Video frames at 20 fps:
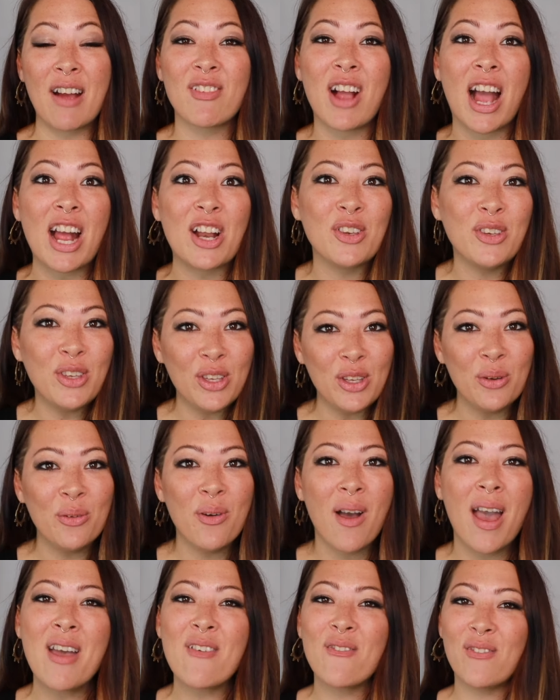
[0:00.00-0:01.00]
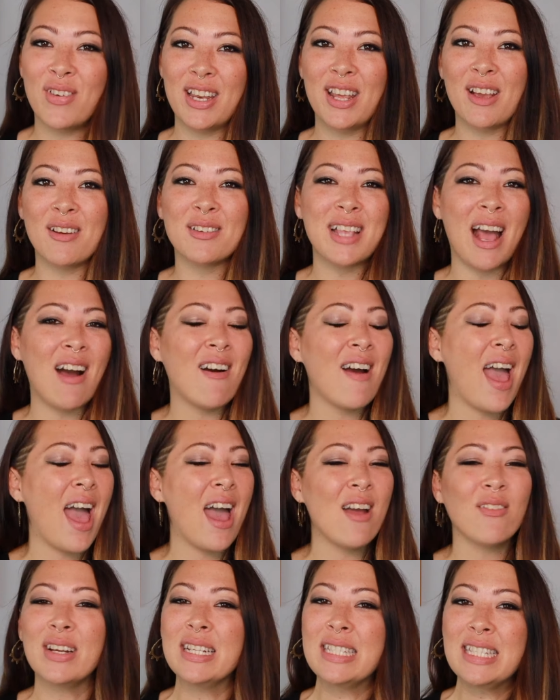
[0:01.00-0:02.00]
I've got new videos out
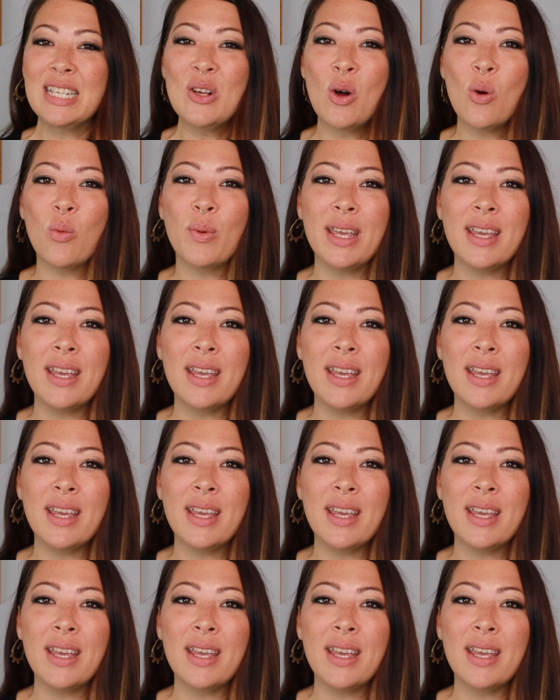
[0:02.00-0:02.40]
every single